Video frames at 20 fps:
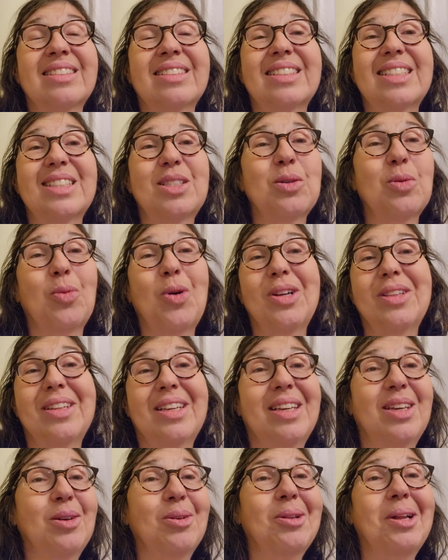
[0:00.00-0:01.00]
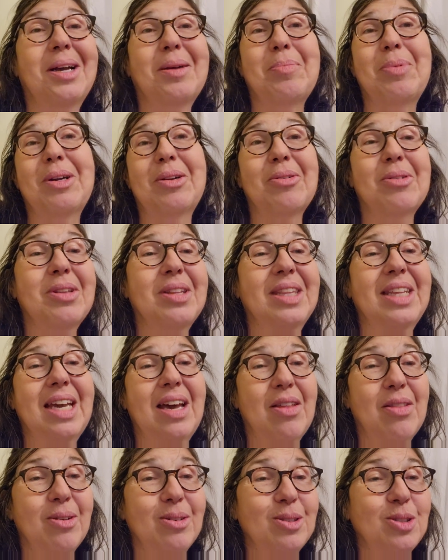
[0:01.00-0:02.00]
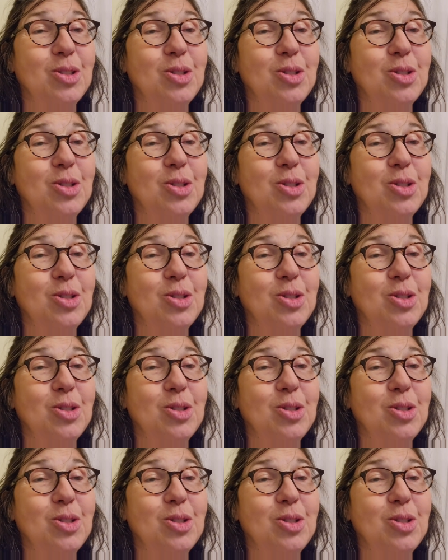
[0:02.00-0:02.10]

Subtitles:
Is there one that you like better than the others?